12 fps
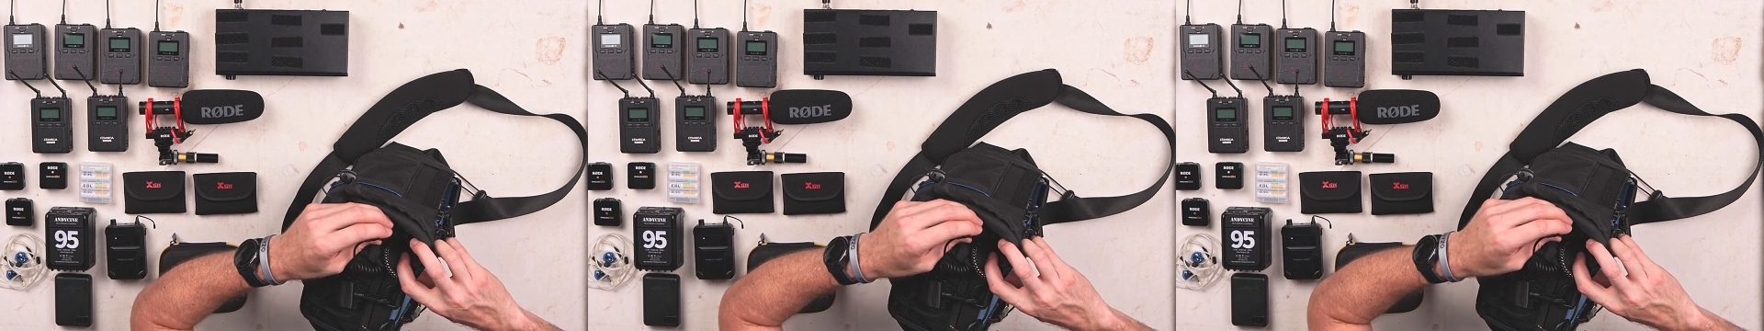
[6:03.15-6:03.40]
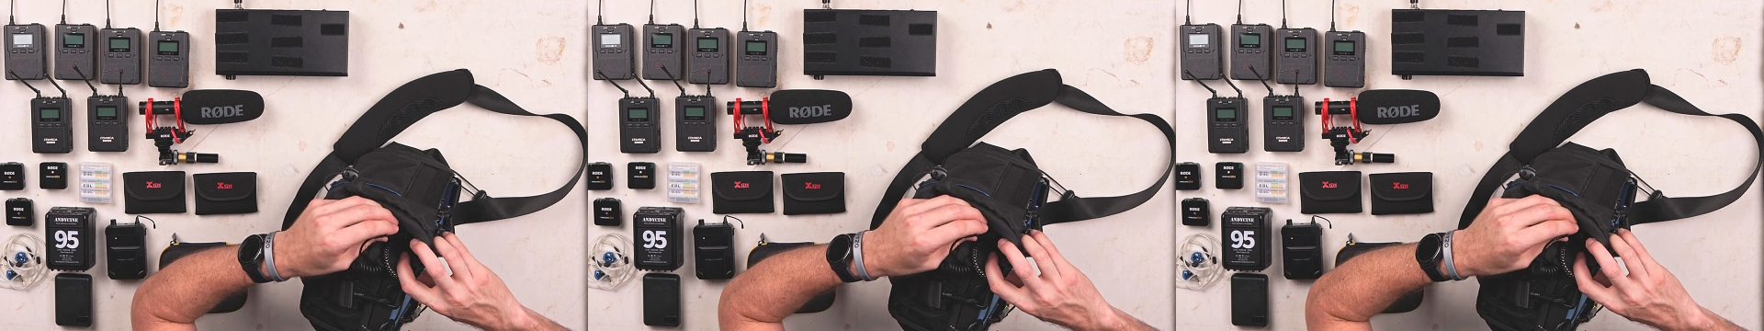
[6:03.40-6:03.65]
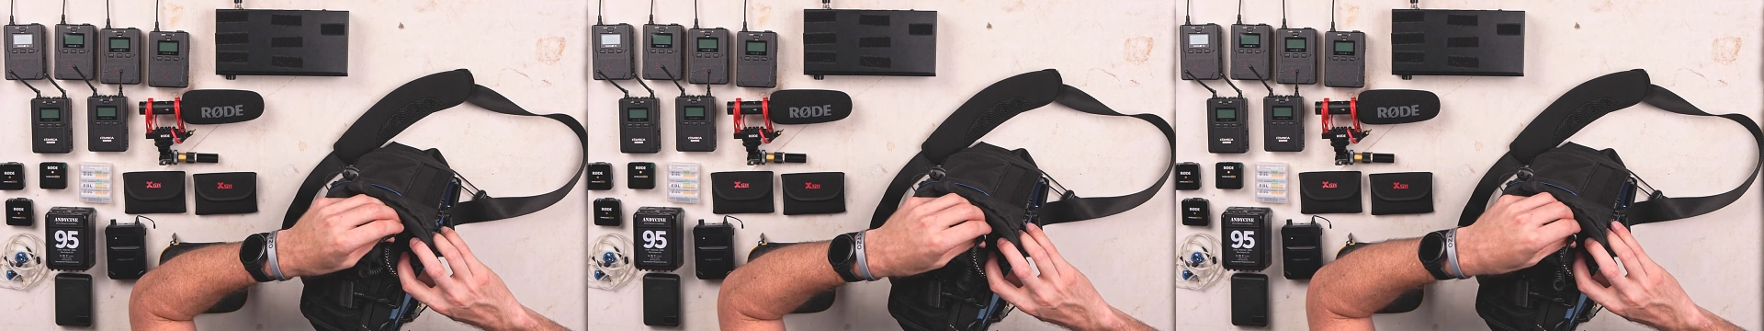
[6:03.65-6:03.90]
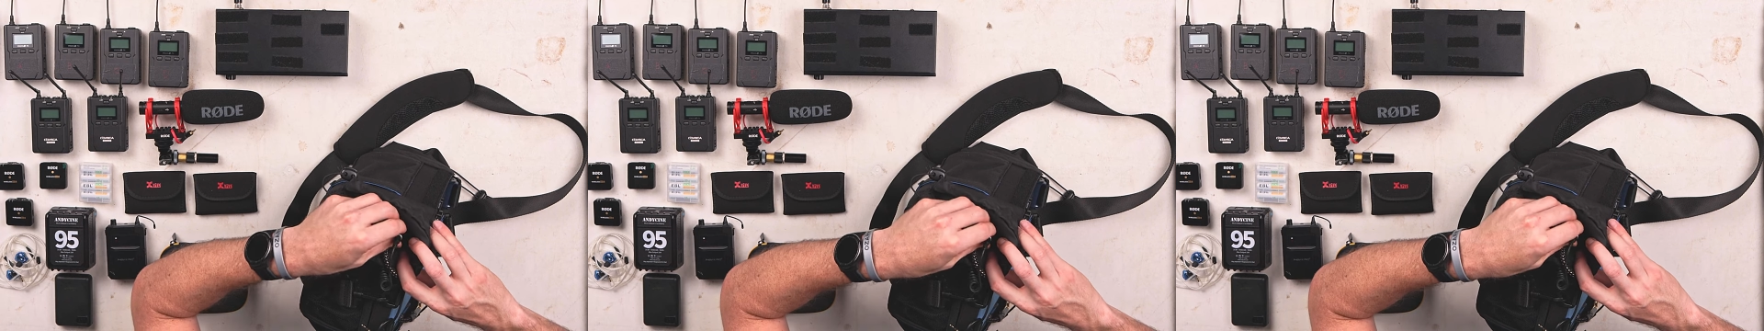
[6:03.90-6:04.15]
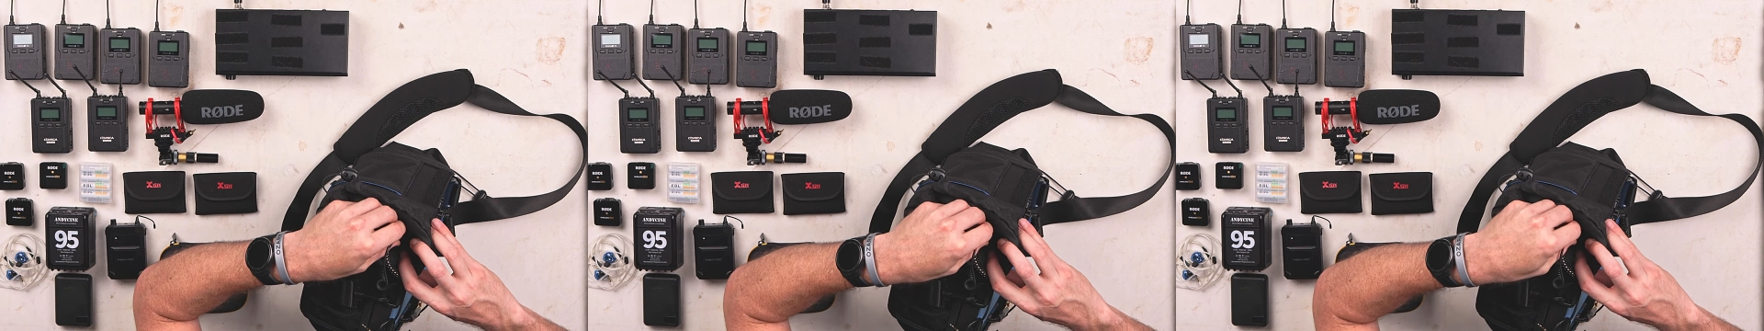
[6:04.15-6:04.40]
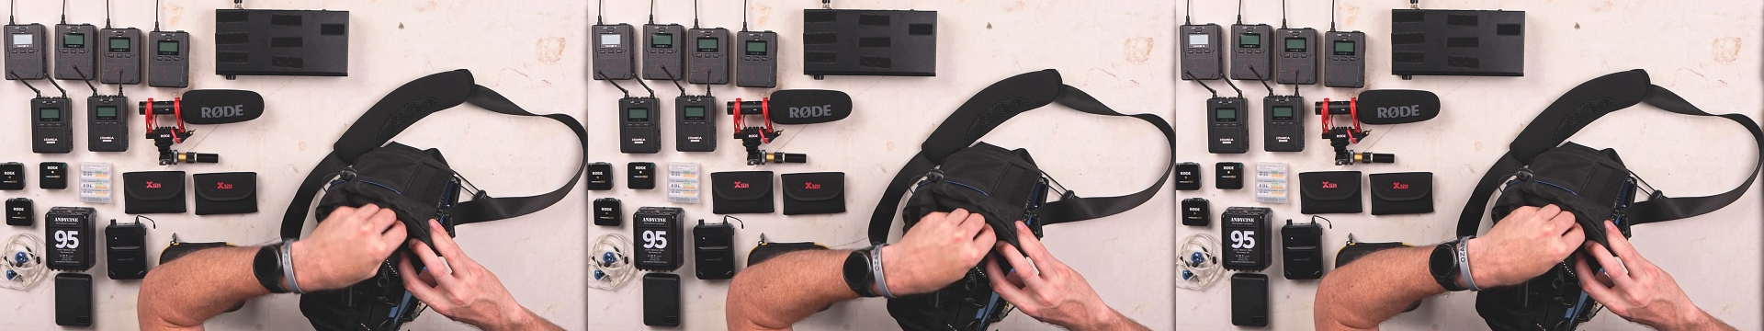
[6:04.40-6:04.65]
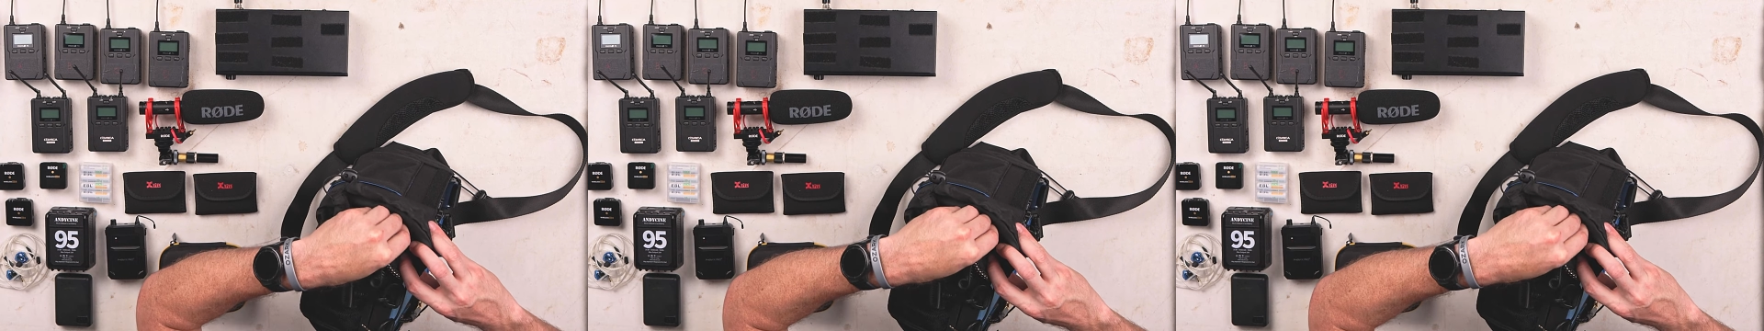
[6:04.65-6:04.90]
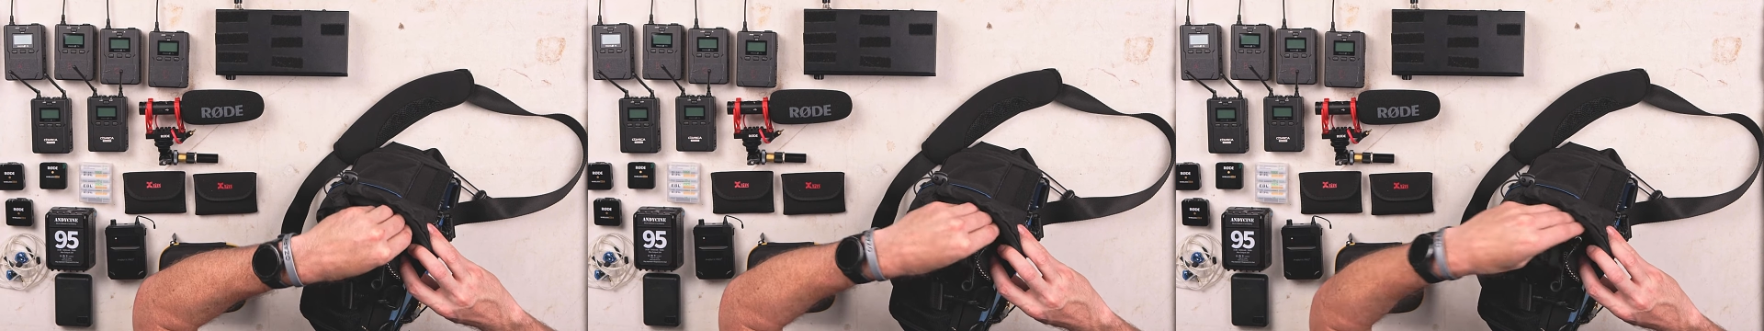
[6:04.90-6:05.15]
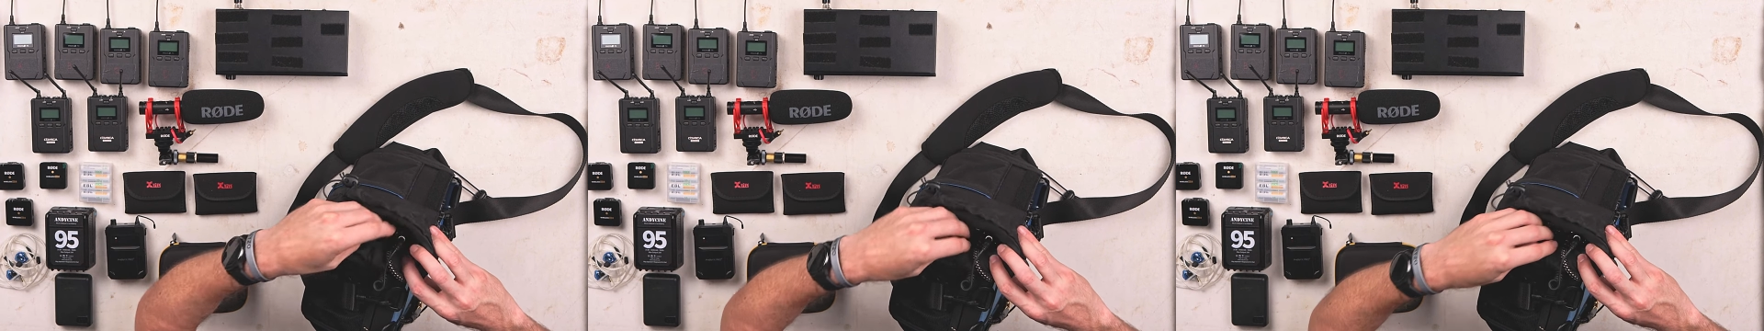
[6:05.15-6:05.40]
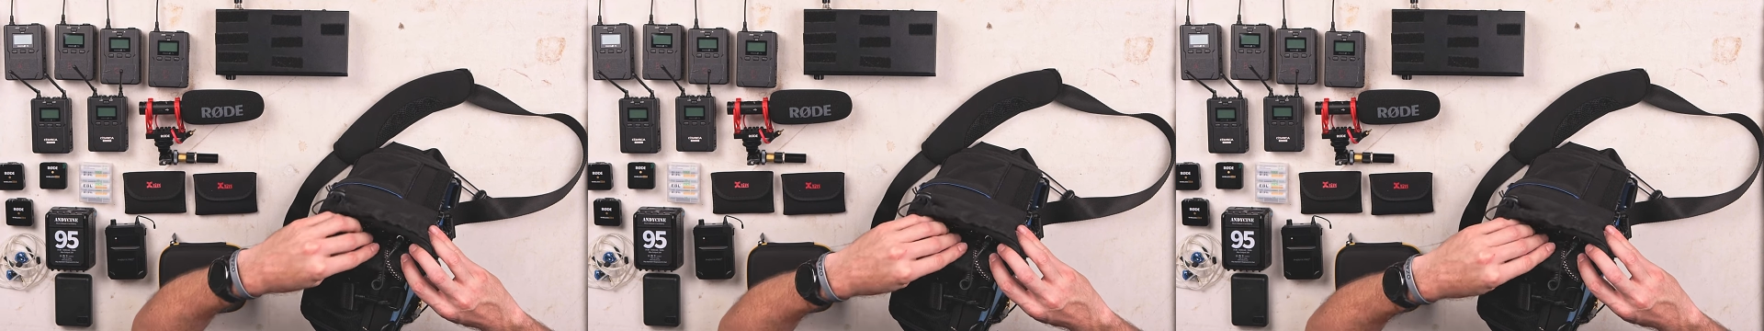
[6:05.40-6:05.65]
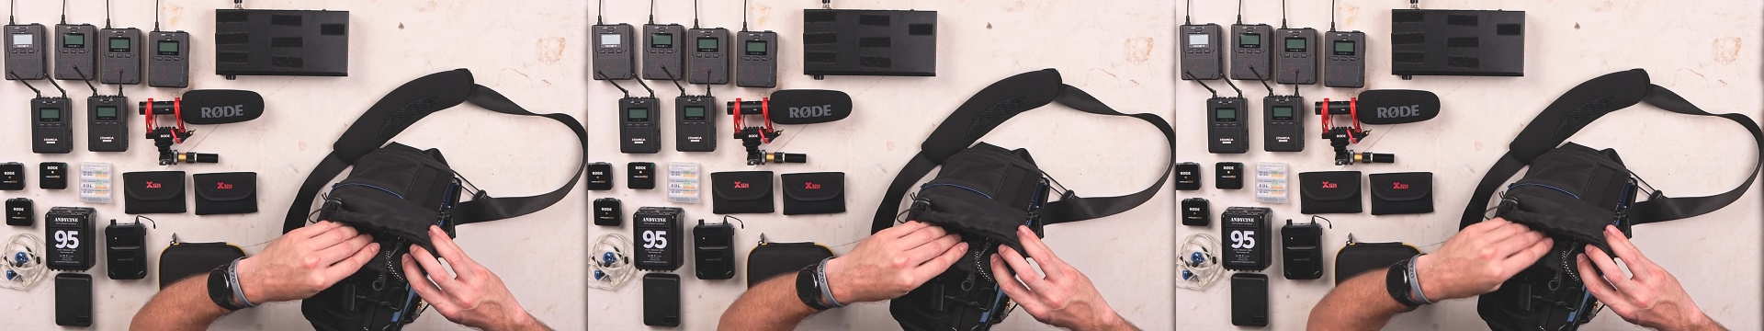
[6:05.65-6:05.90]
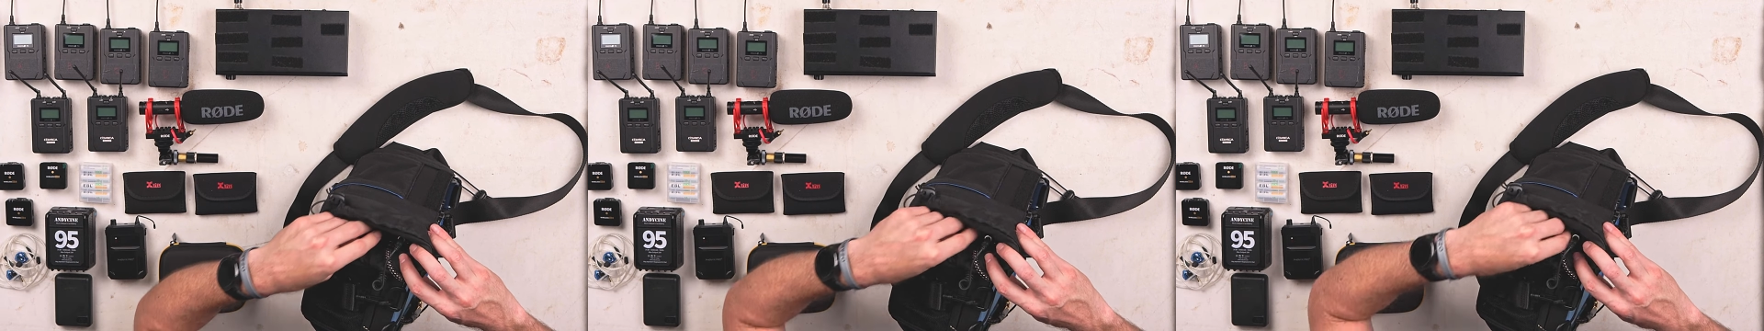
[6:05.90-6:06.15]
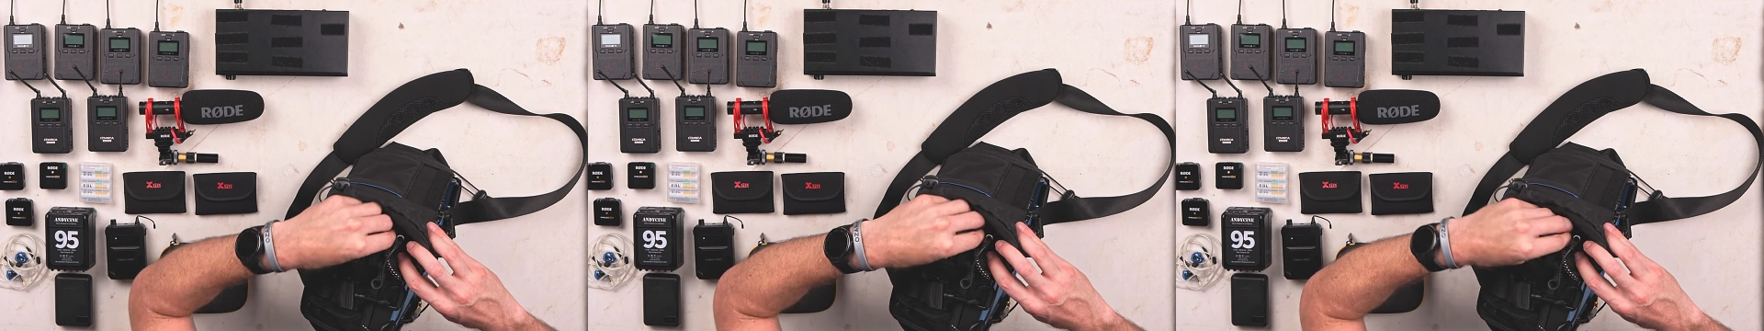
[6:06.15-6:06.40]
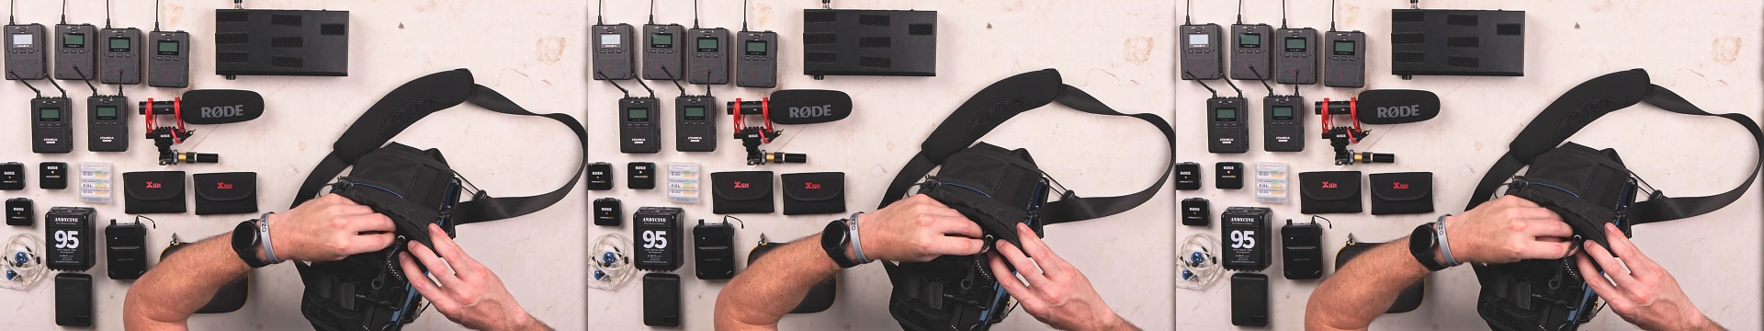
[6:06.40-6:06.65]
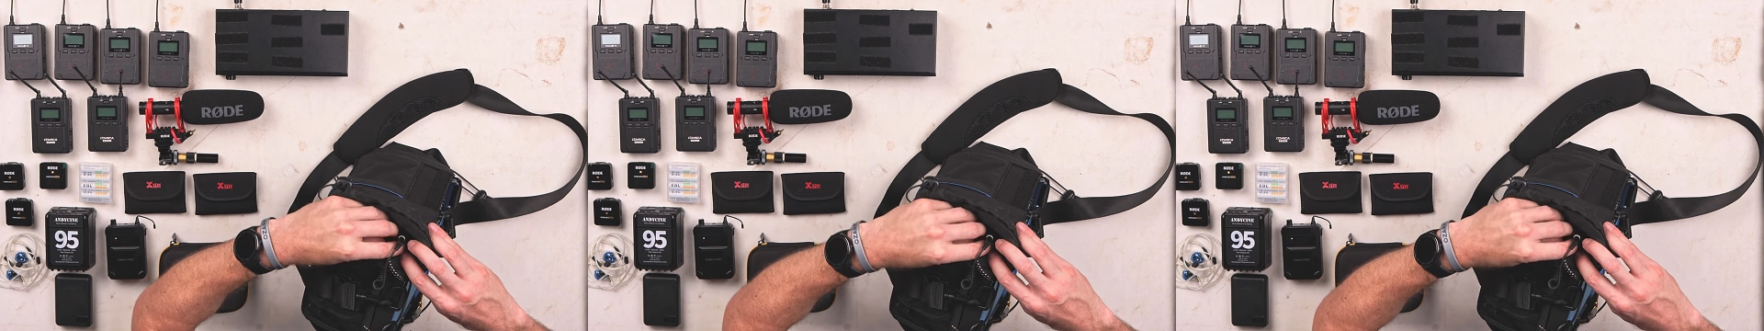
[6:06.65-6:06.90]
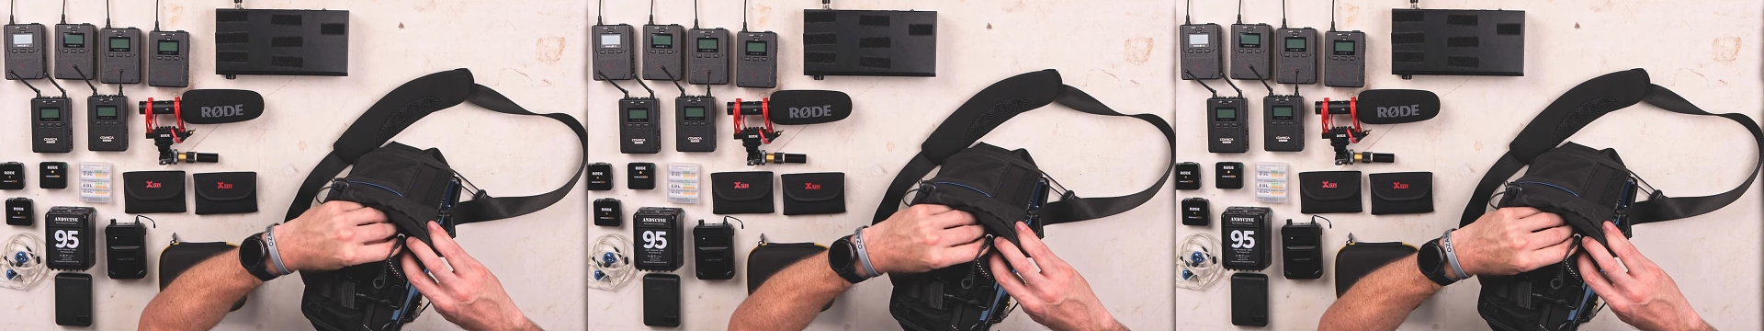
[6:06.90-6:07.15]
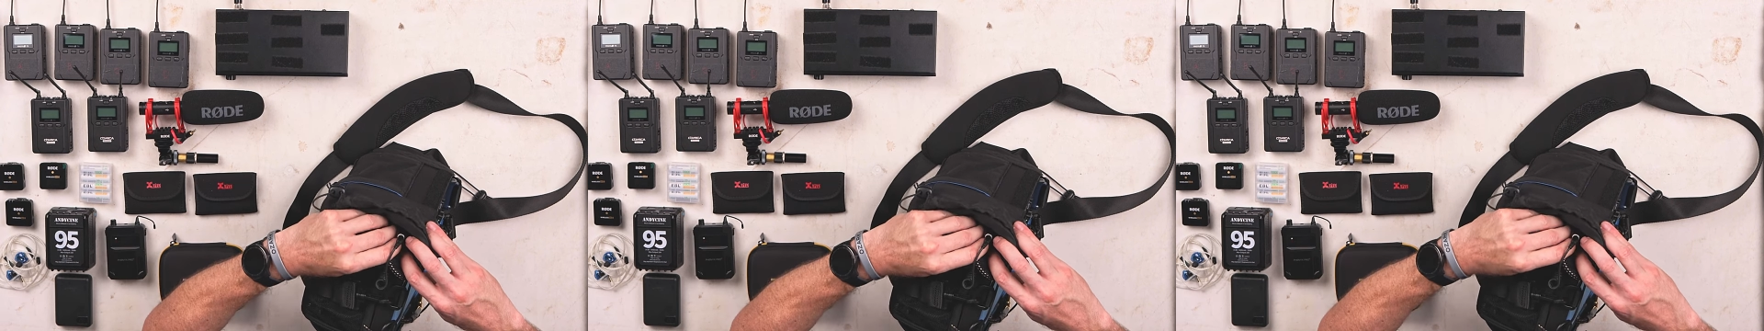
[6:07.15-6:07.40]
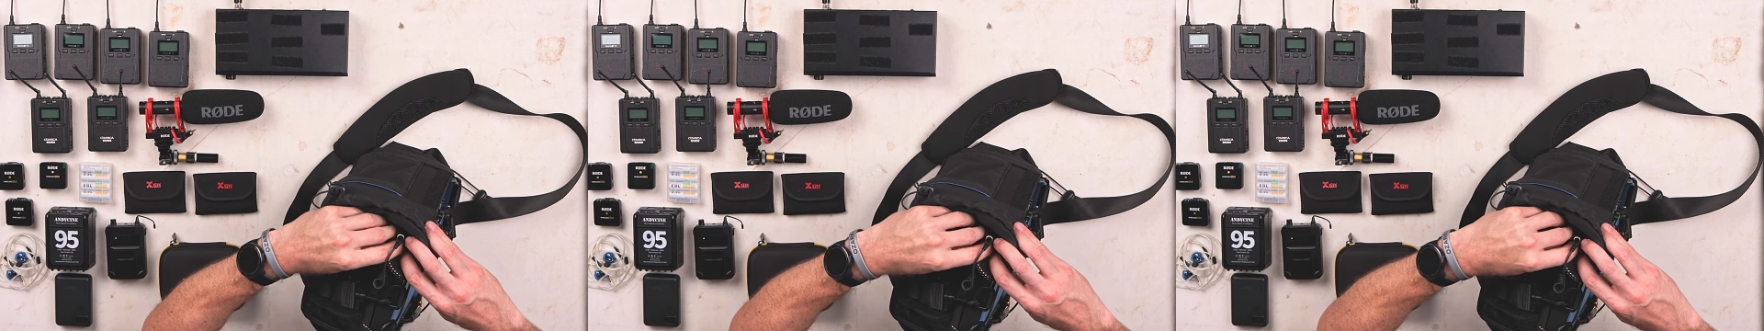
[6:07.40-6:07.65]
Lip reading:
Nobody's mouth can be seen.